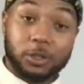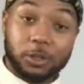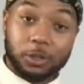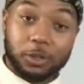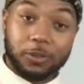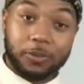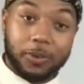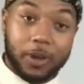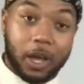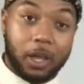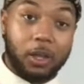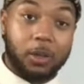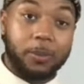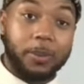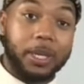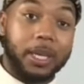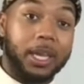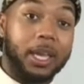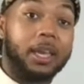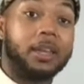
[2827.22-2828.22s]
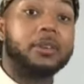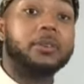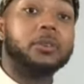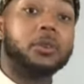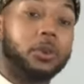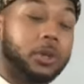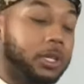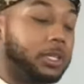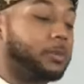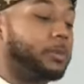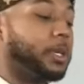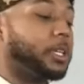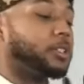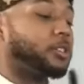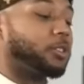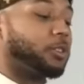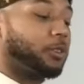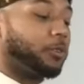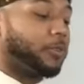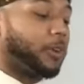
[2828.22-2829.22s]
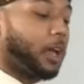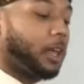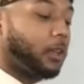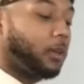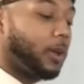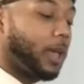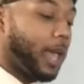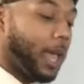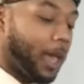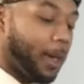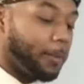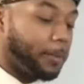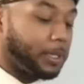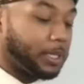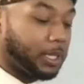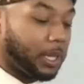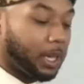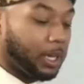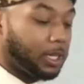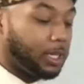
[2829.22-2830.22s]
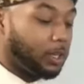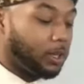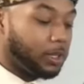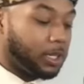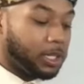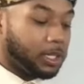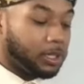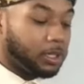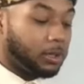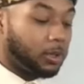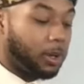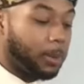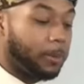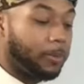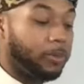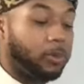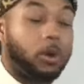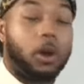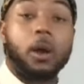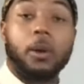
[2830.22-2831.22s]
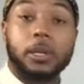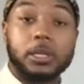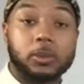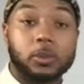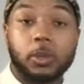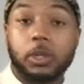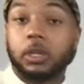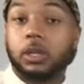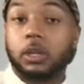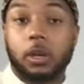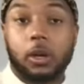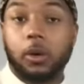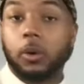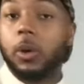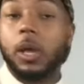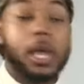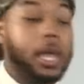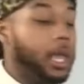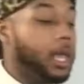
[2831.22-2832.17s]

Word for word: sure you follow me. And of course, make sure you follow at Mizani on Instagram if you always want to know